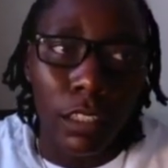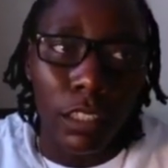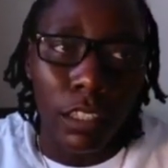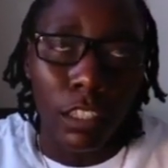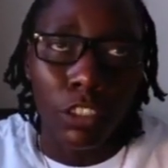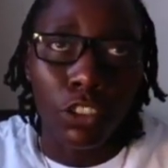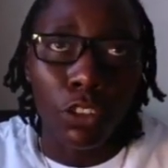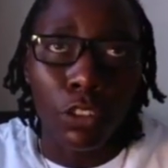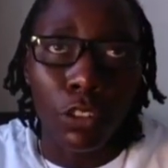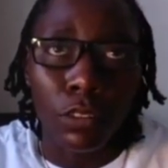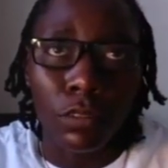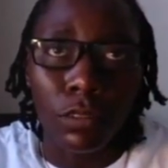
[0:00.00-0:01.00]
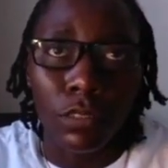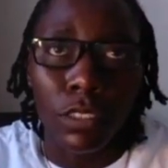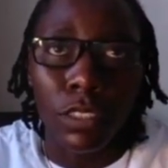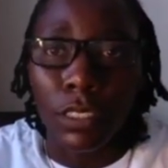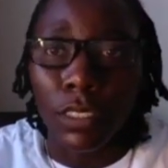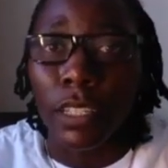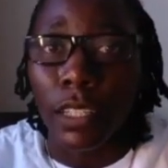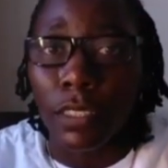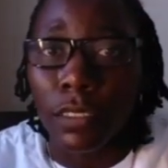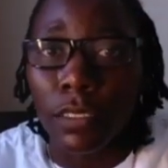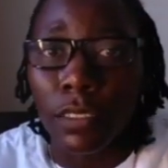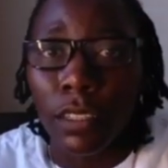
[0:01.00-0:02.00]
in your
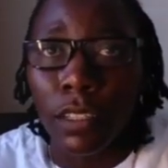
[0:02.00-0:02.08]
success.